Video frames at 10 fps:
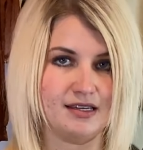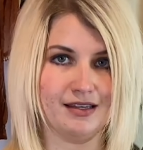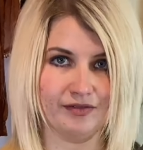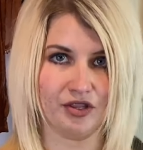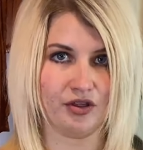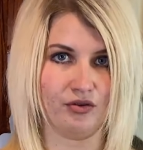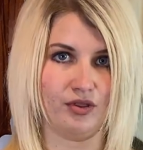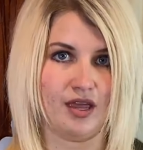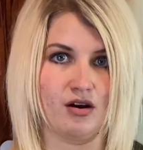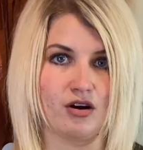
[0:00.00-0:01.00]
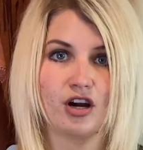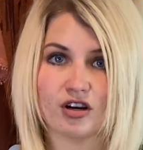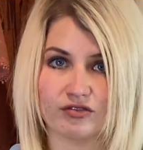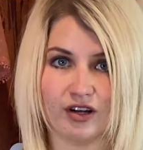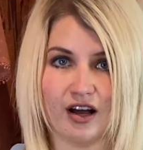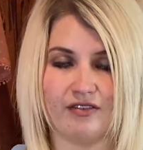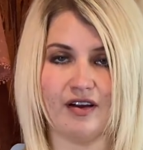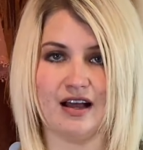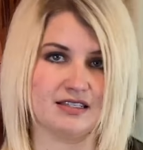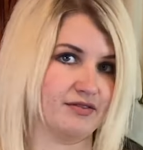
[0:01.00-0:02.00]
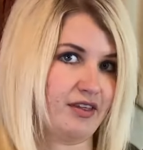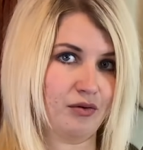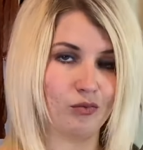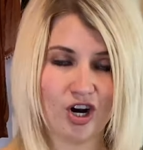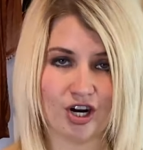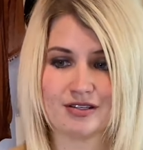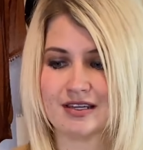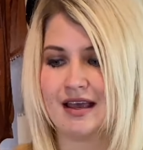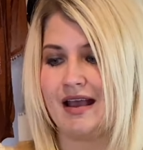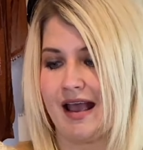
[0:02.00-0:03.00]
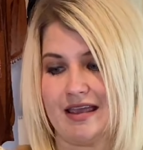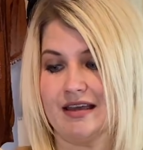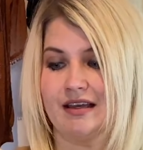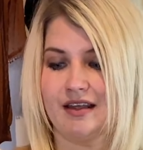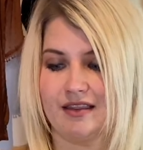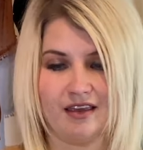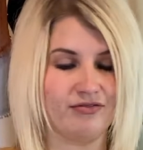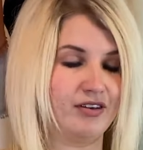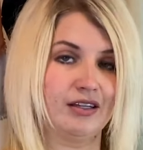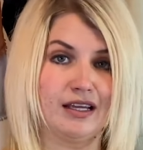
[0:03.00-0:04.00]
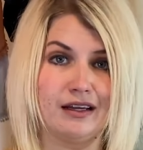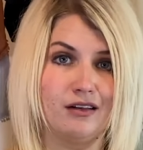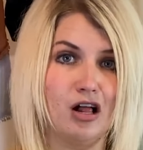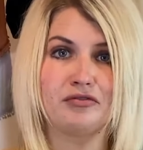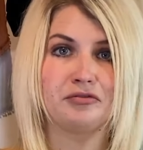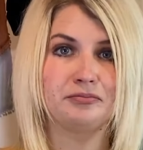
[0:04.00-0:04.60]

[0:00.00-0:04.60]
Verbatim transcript: even though they are curve love as if they weren't and they fit like a glove.